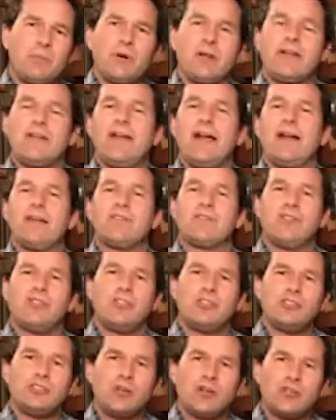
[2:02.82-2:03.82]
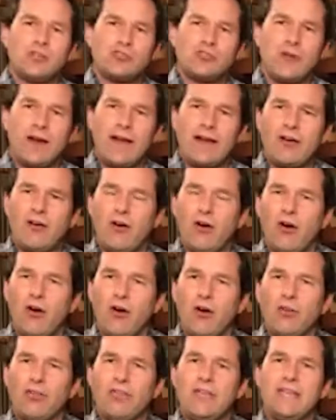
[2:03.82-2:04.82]
account so that you can track
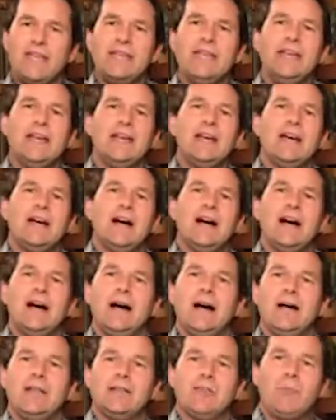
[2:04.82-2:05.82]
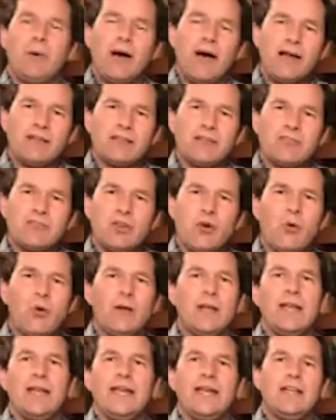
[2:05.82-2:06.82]
all the deposits
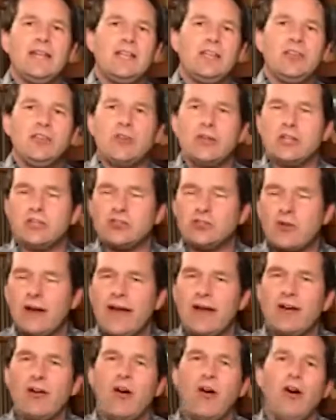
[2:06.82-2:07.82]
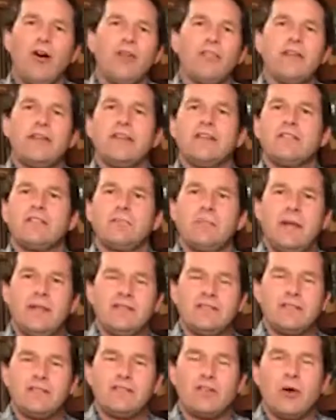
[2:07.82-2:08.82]
going in and you can track all the
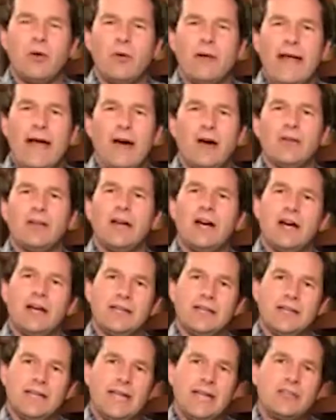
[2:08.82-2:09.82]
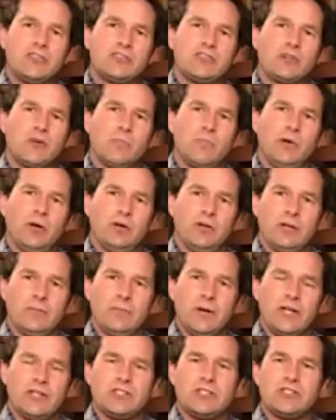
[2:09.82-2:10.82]
expenses going out against your building
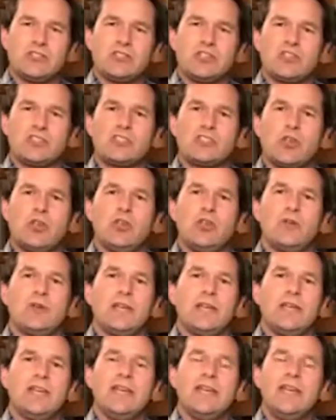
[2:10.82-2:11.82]
budget, just so you can